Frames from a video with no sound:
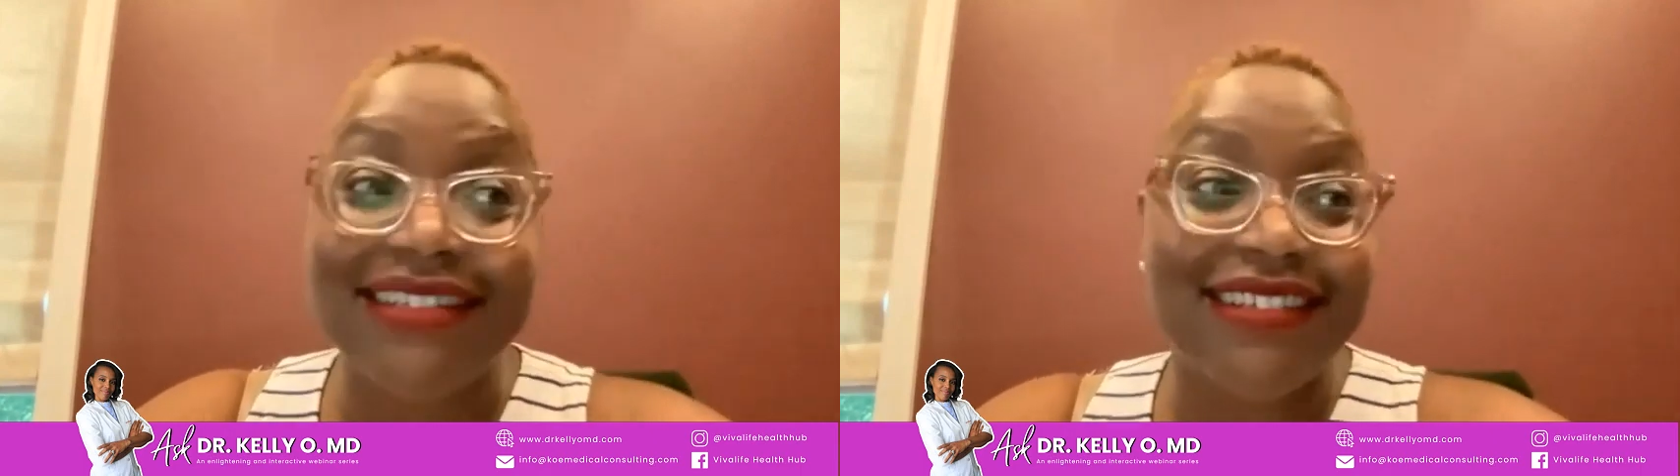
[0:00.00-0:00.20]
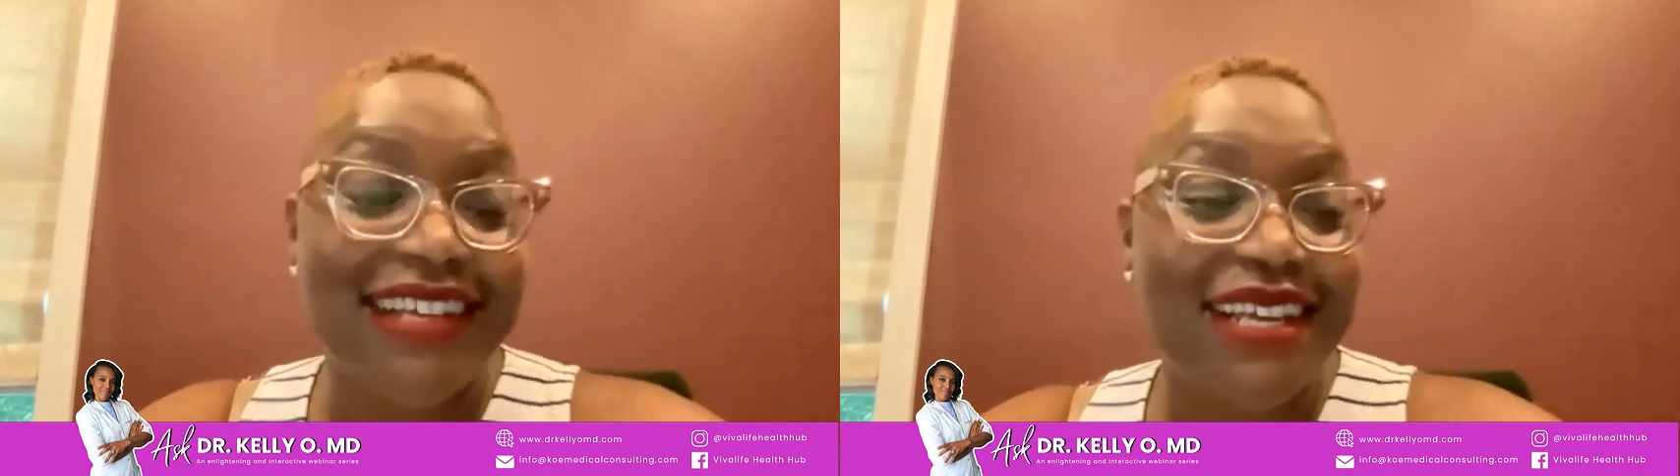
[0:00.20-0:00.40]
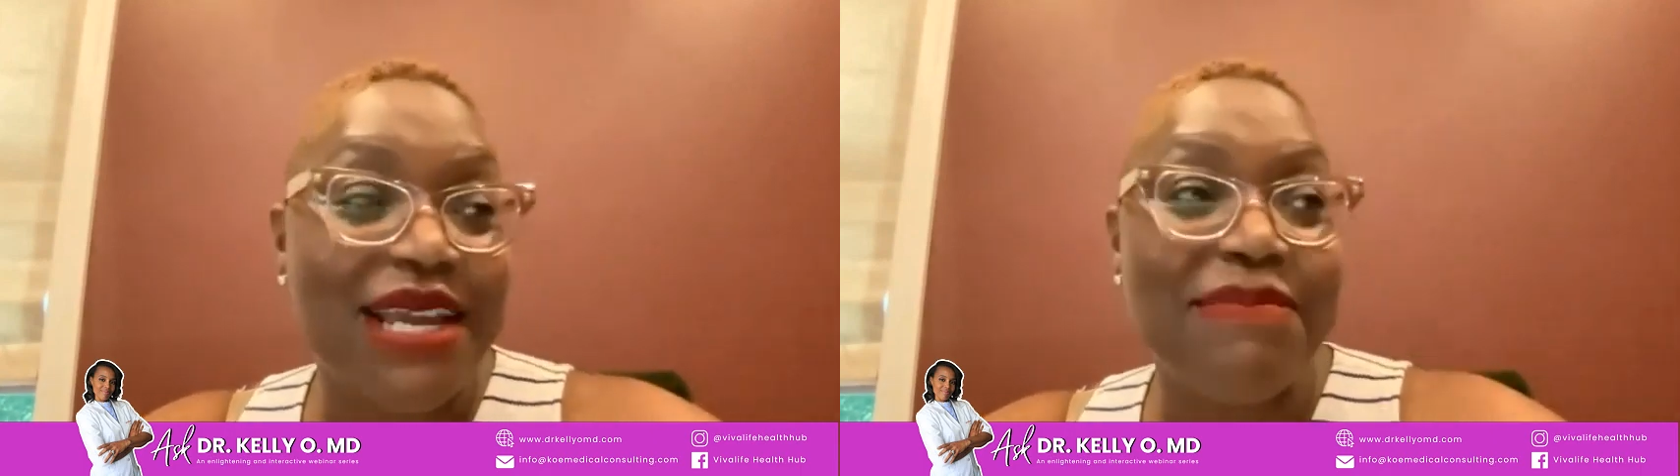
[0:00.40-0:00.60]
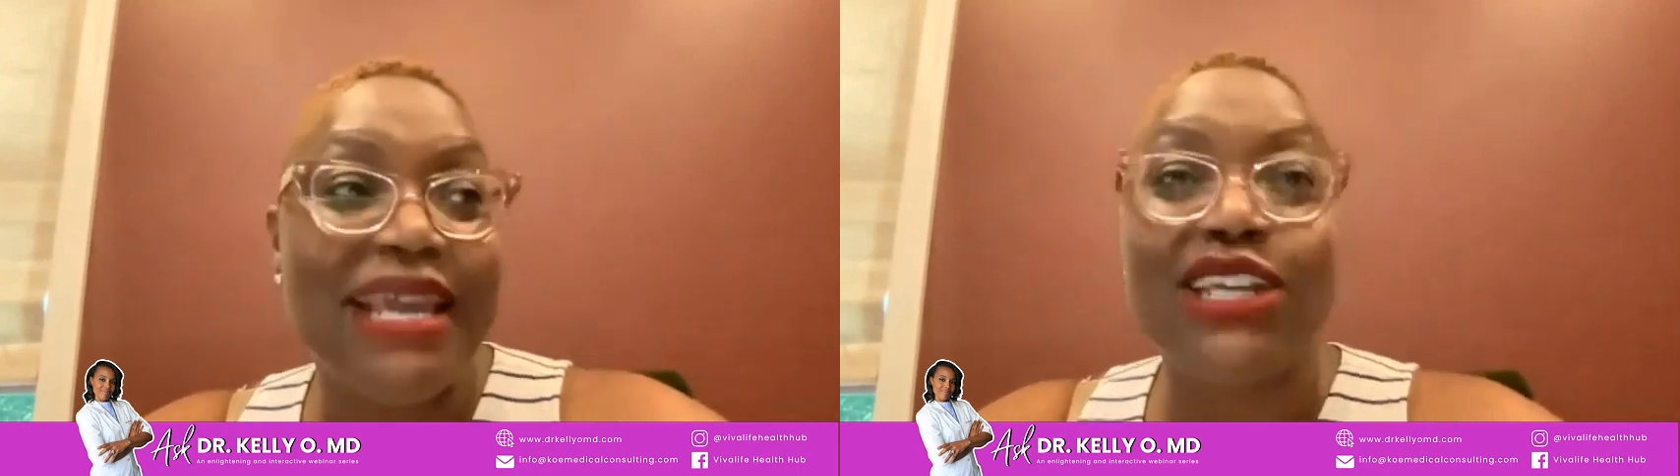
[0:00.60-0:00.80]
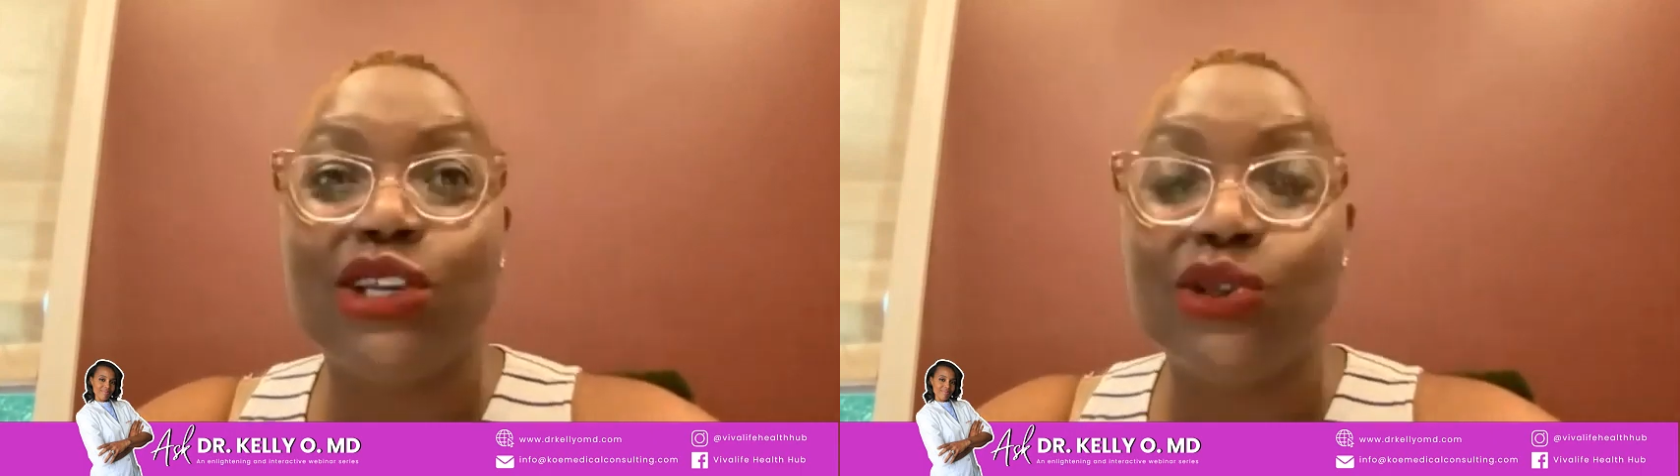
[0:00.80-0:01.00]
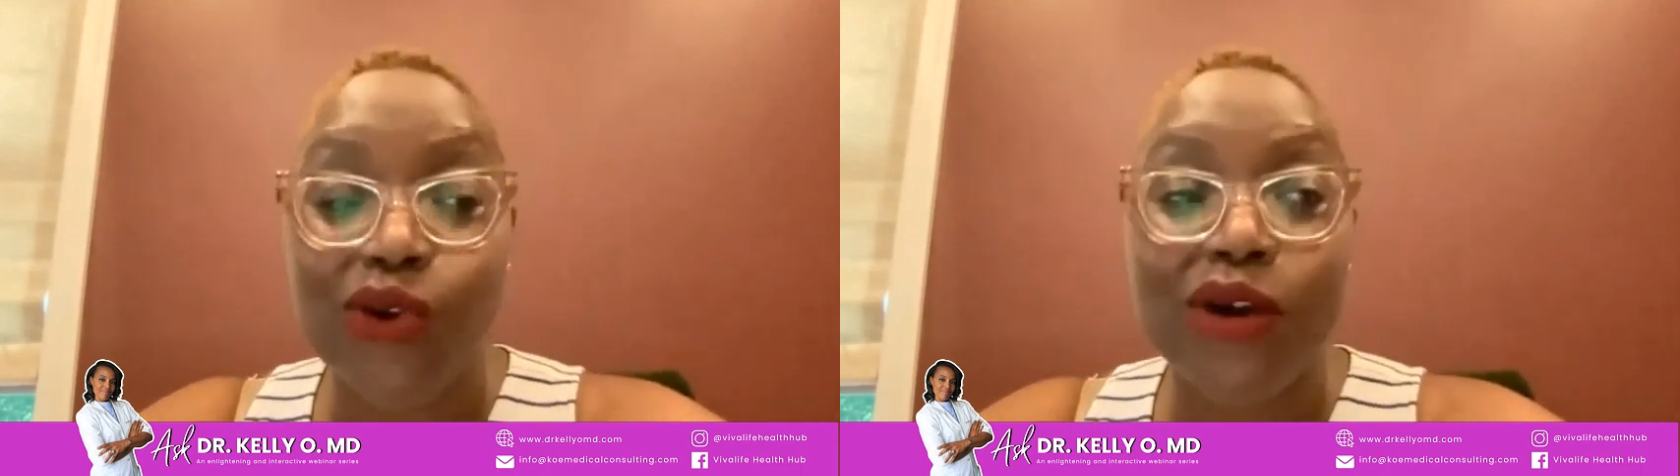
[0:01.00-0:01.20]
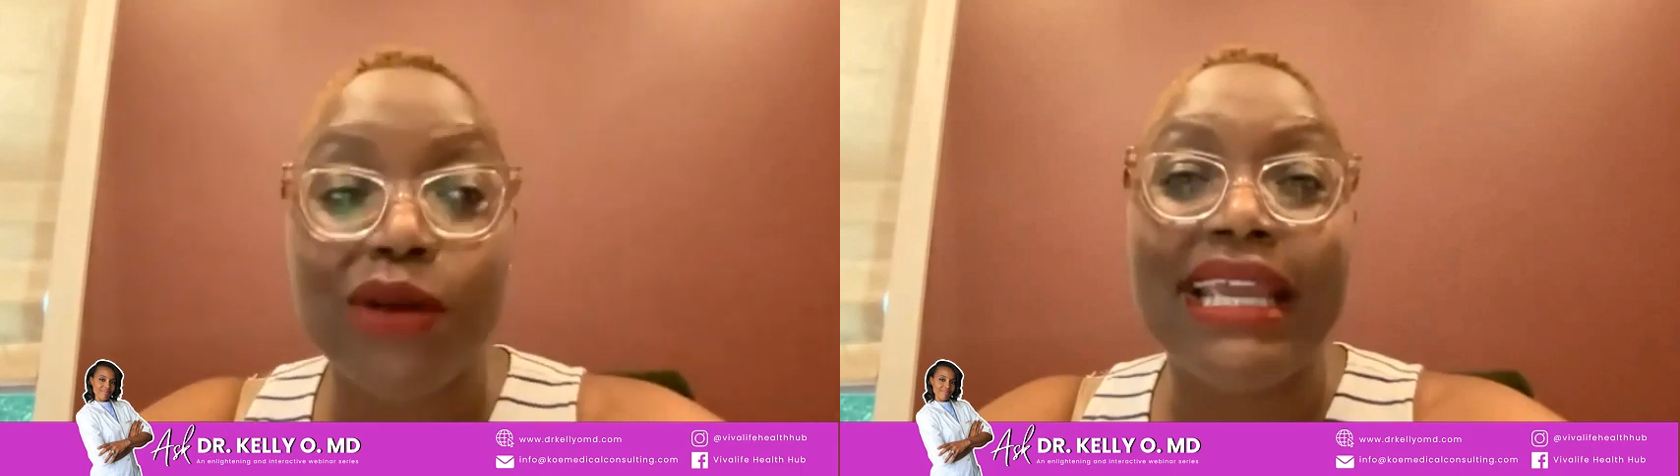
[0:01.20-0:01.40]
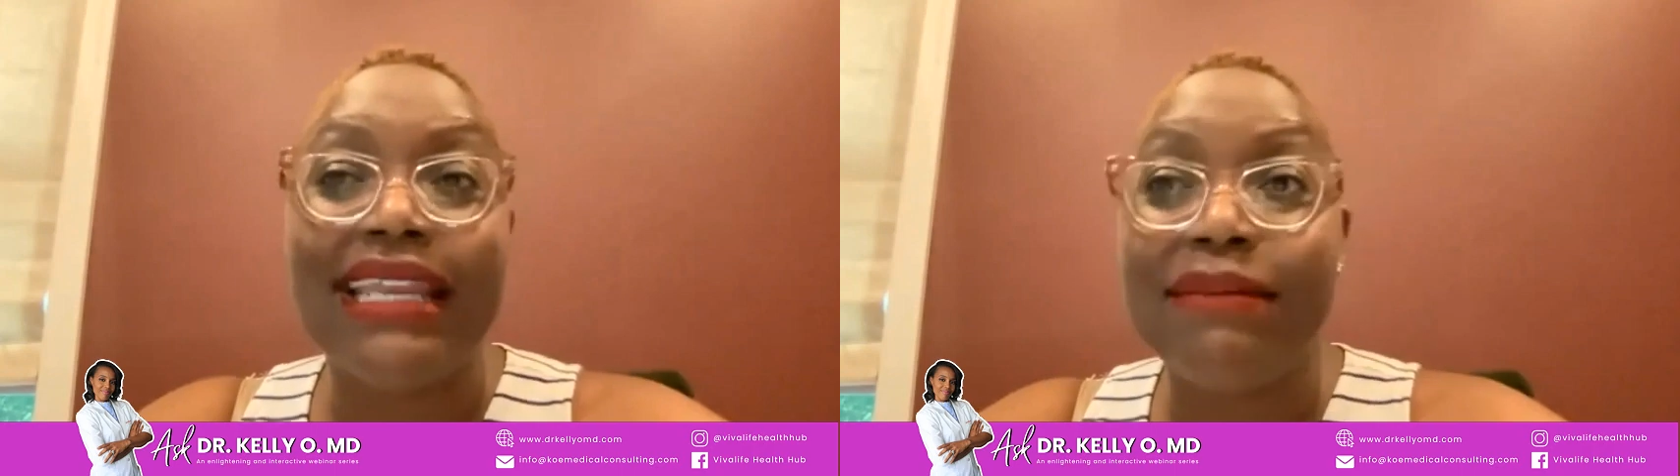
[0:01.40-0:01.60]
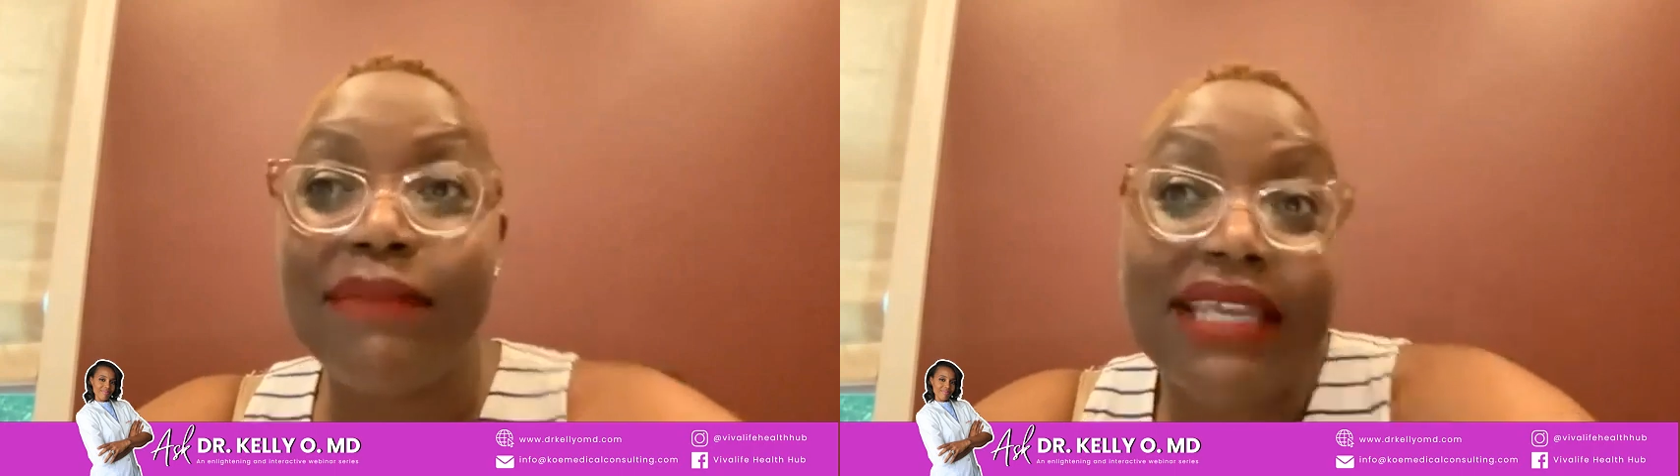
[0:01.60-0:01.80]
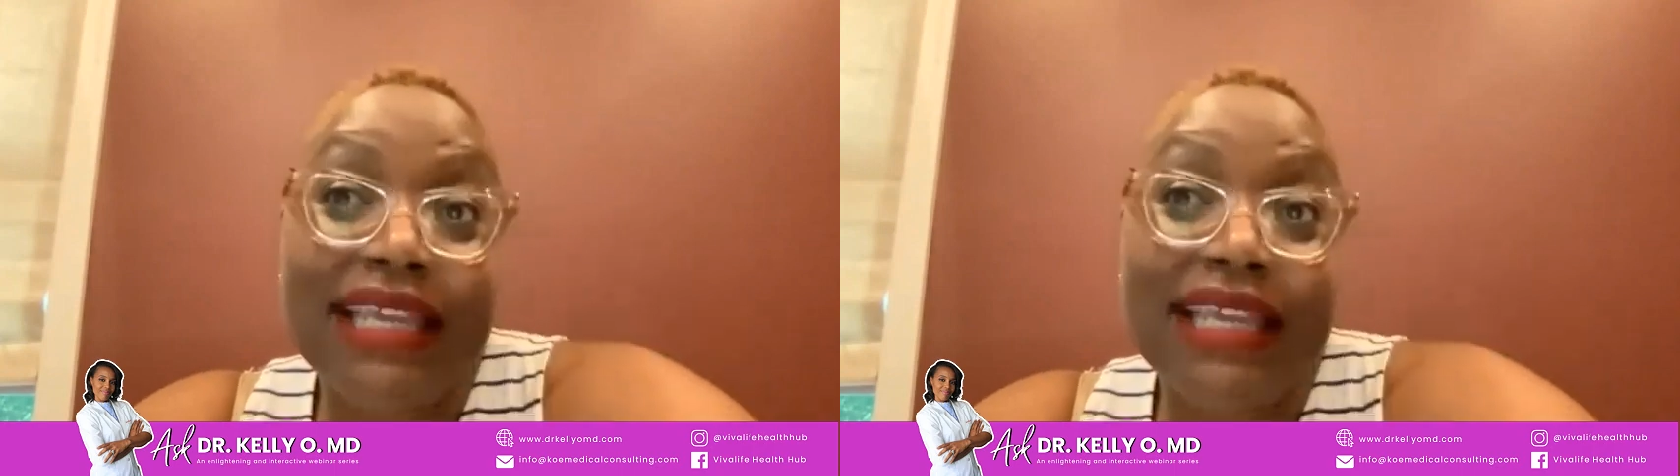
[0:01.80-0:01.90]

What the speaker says: and make it a norm, and